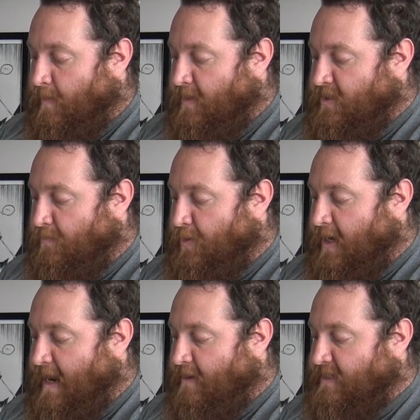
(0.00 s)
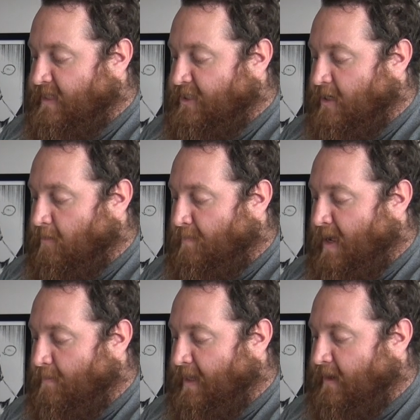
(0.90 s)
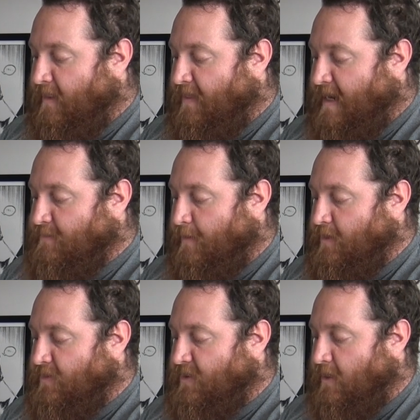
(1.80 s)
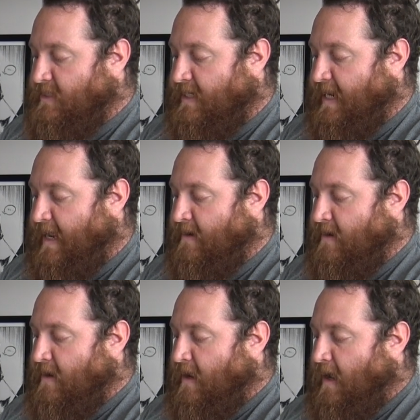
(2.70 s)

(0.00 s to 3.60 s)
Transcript: But once you put it out into the general public, that's when you start to get